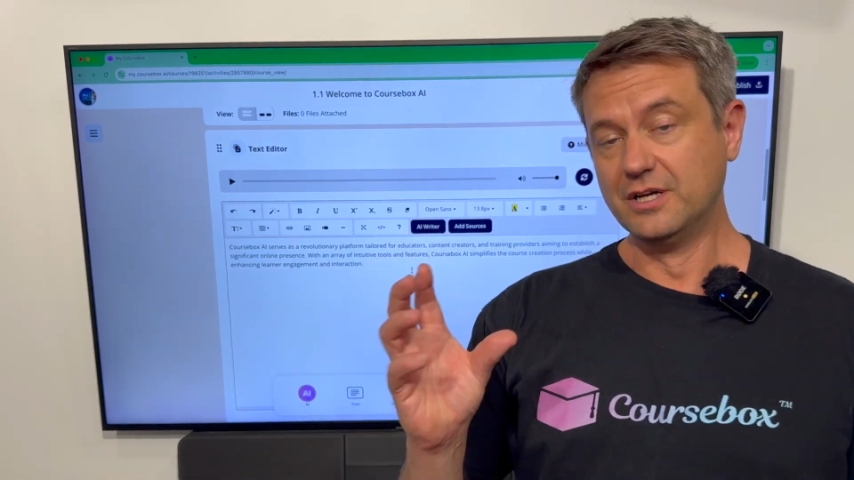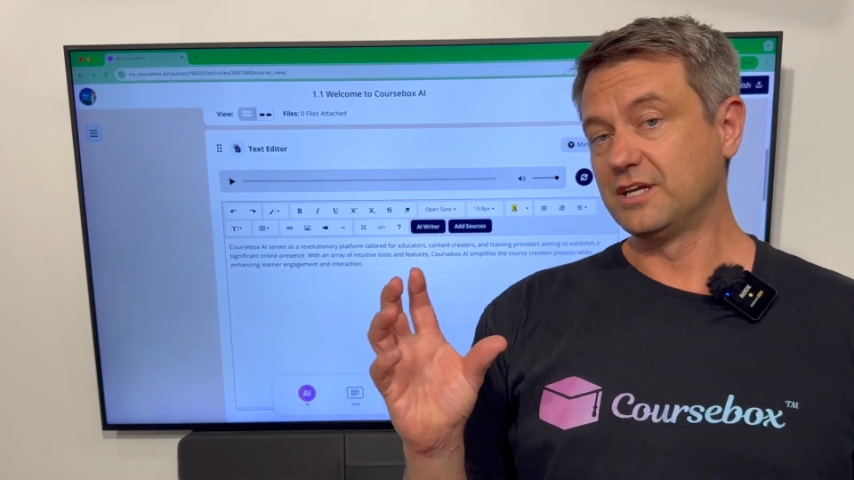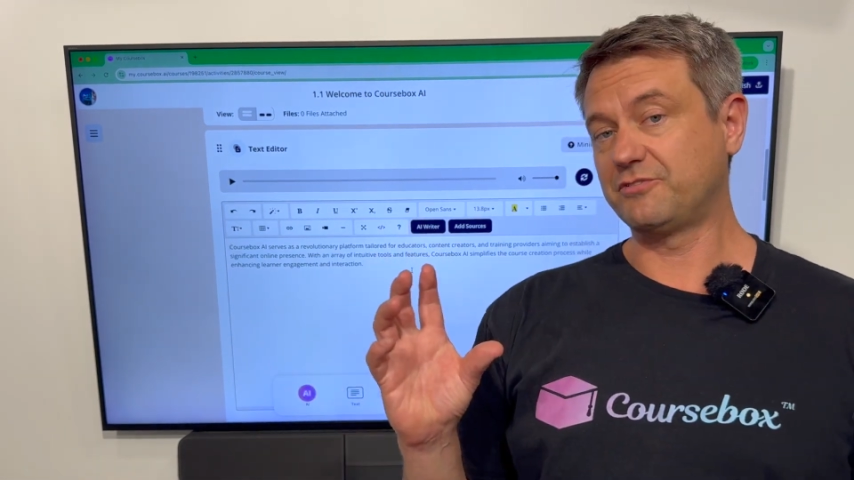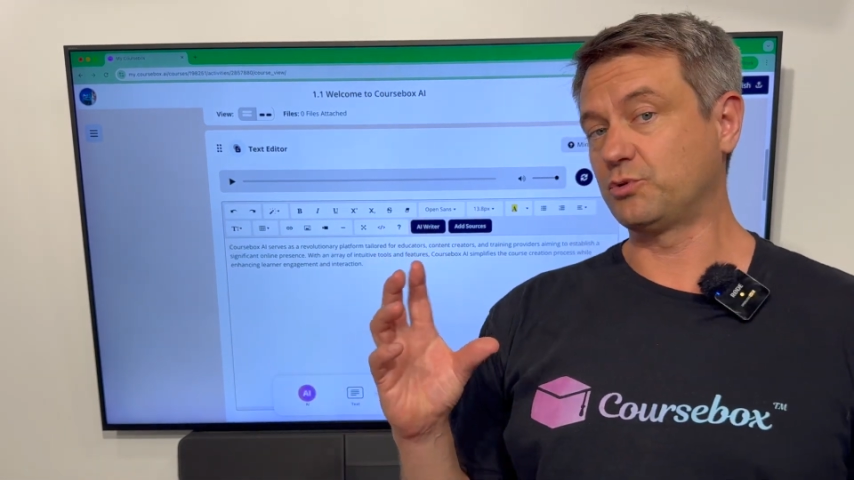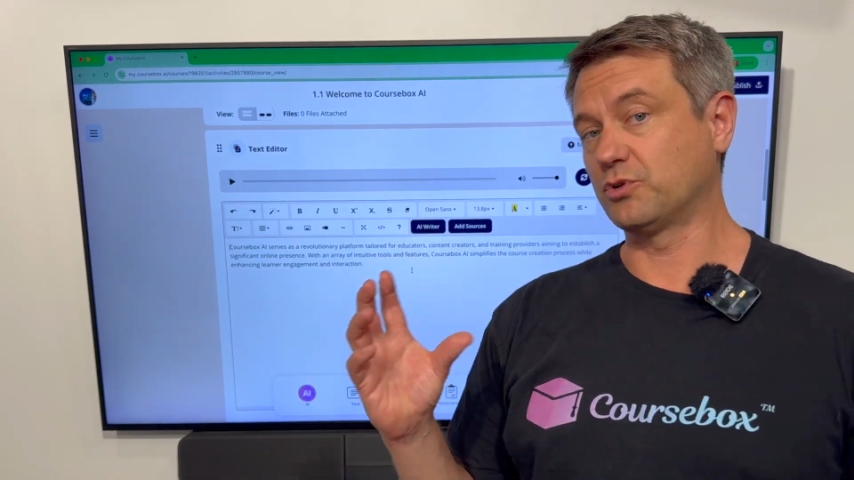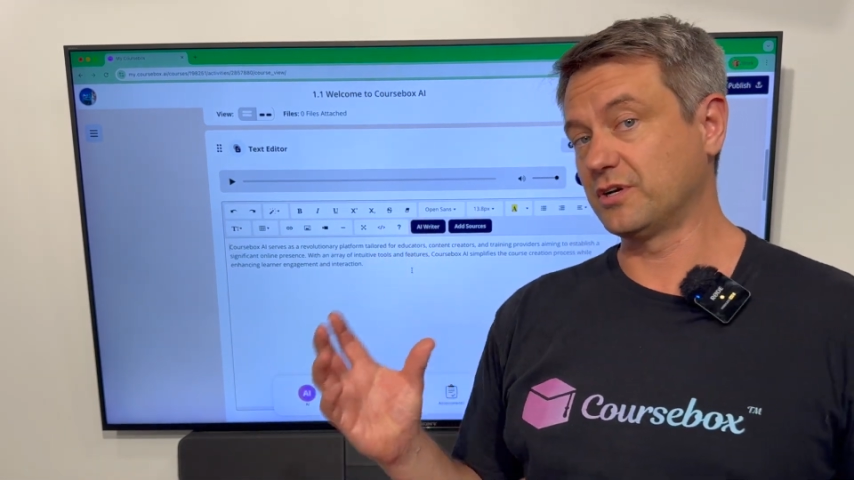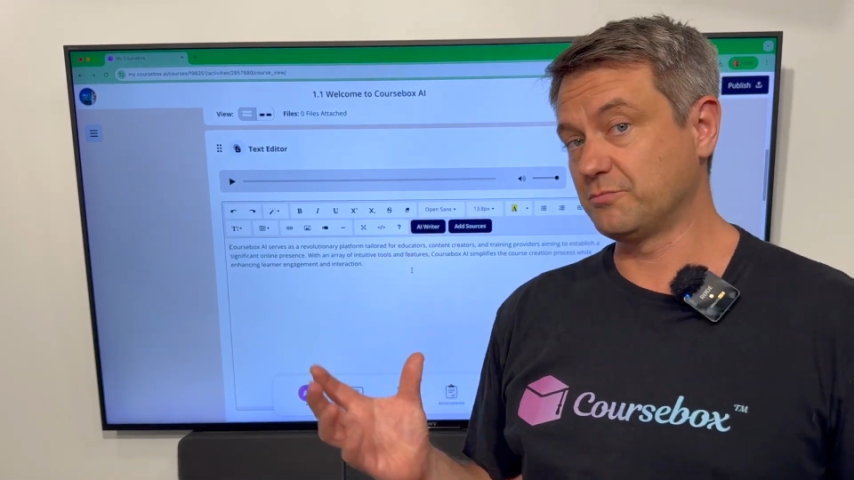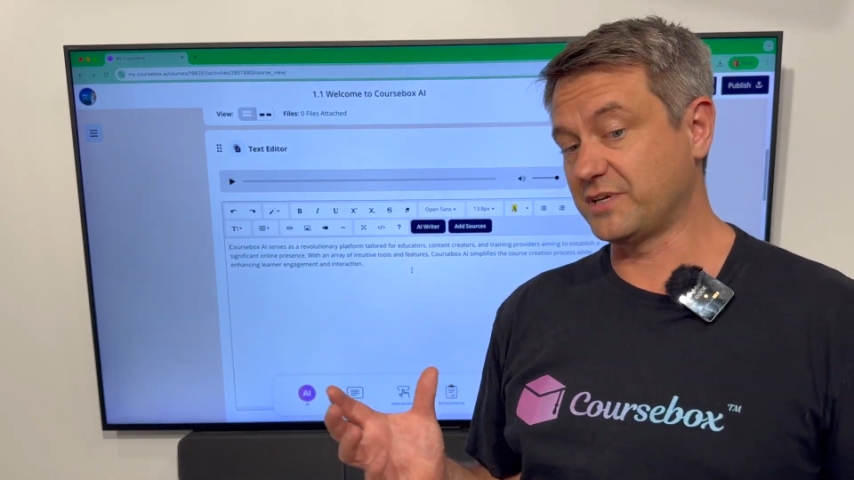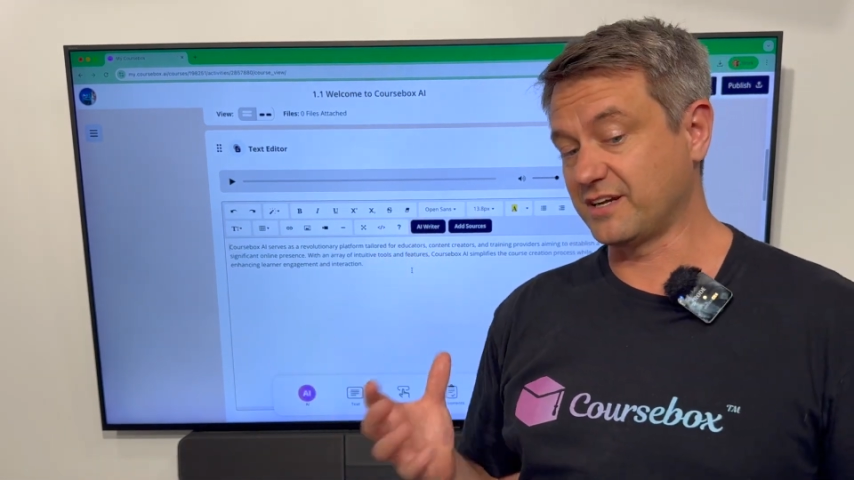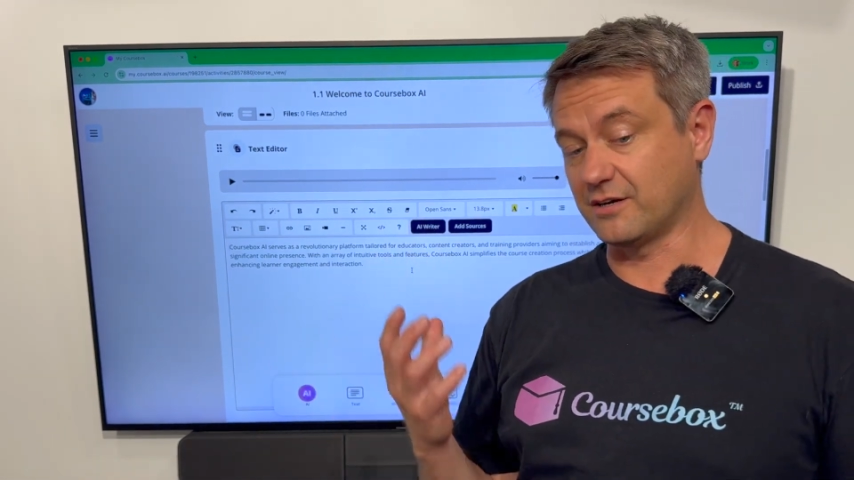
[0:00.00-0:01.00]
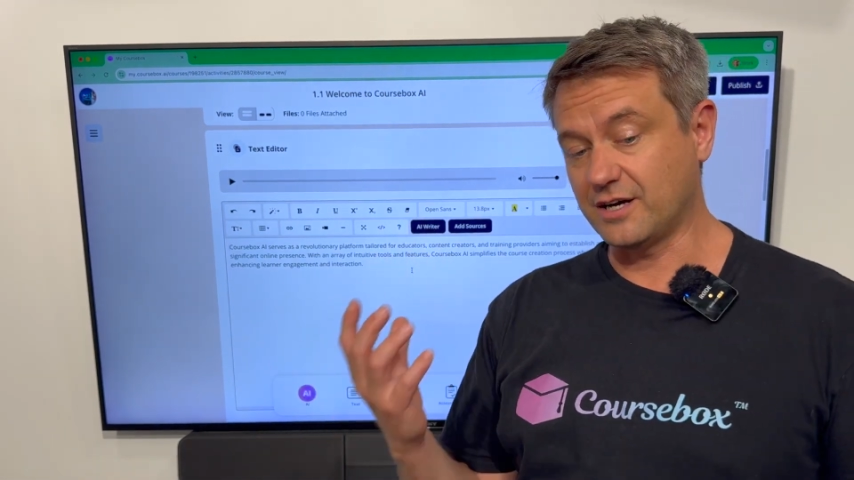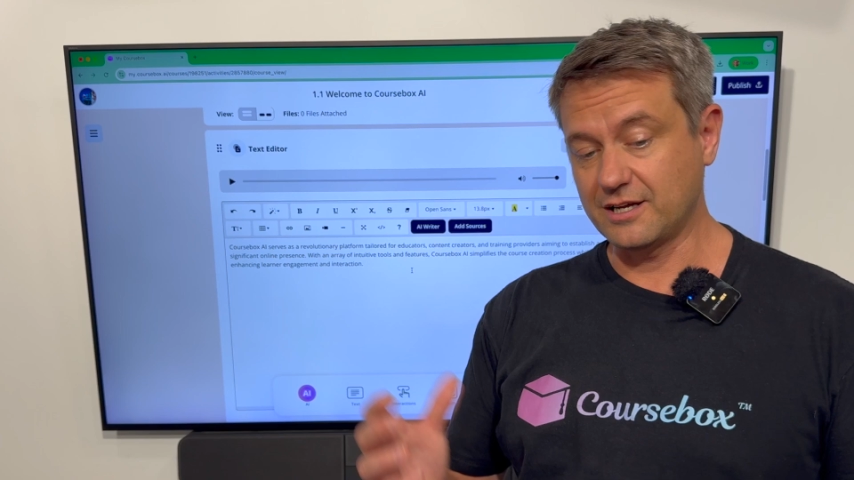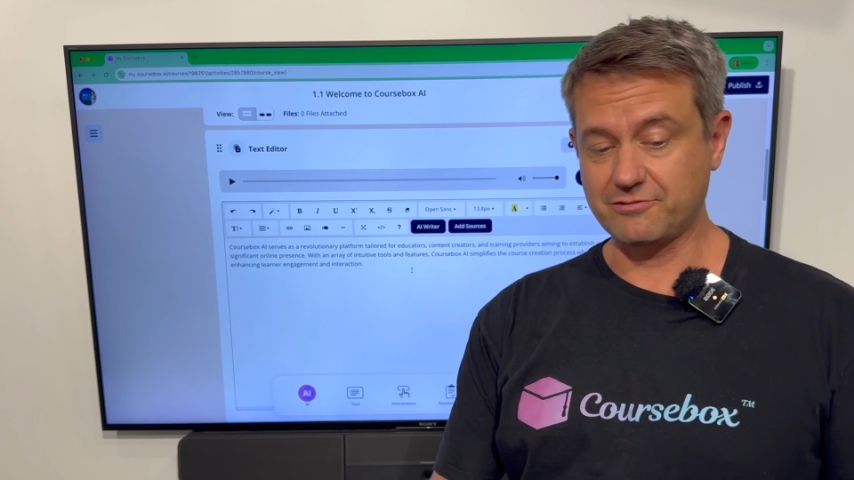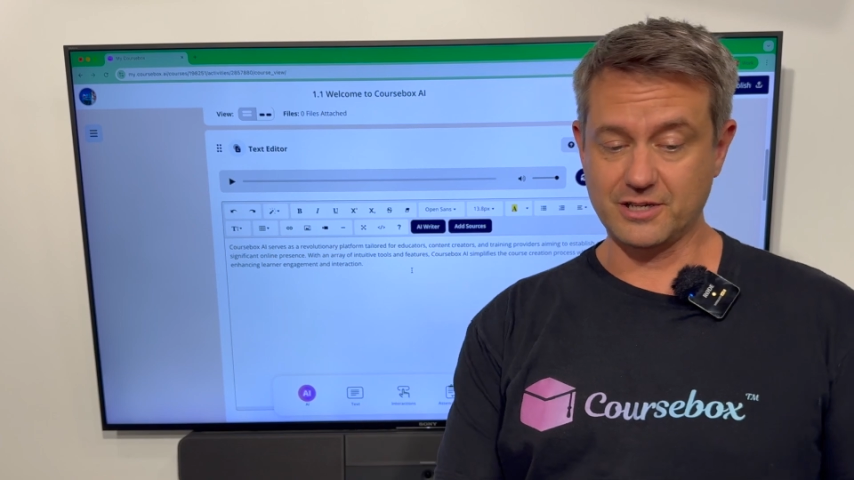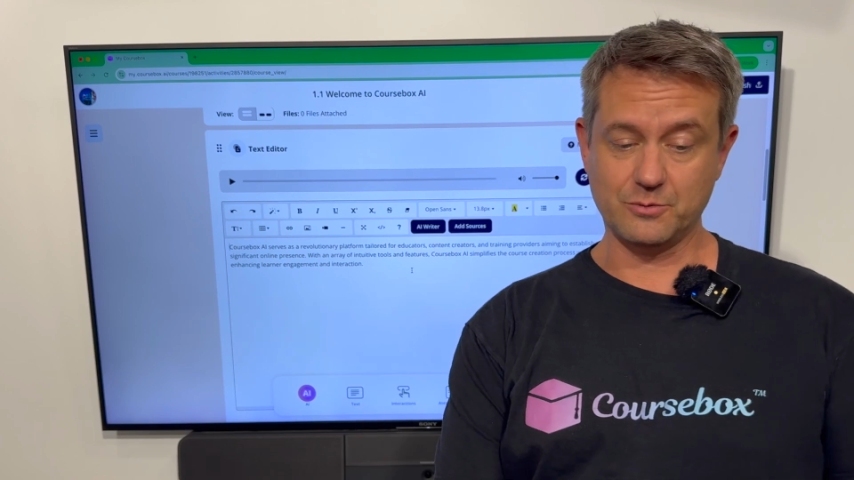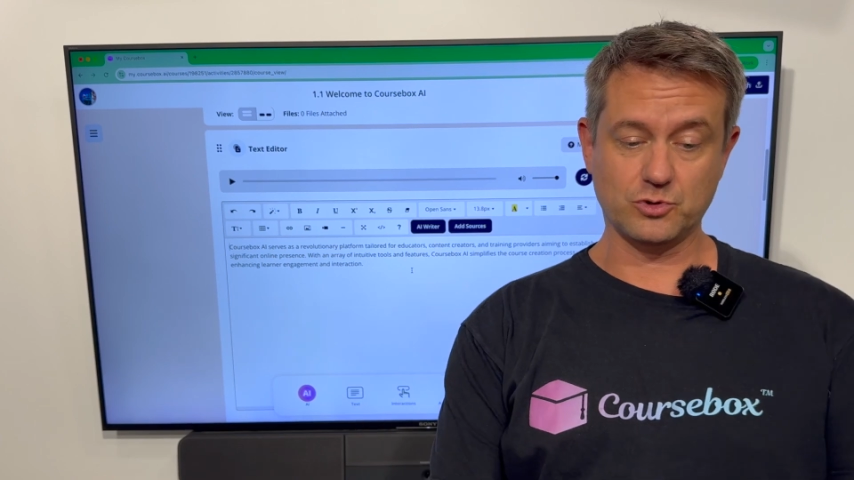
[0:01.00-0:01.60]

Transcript: if you want to embed an iframe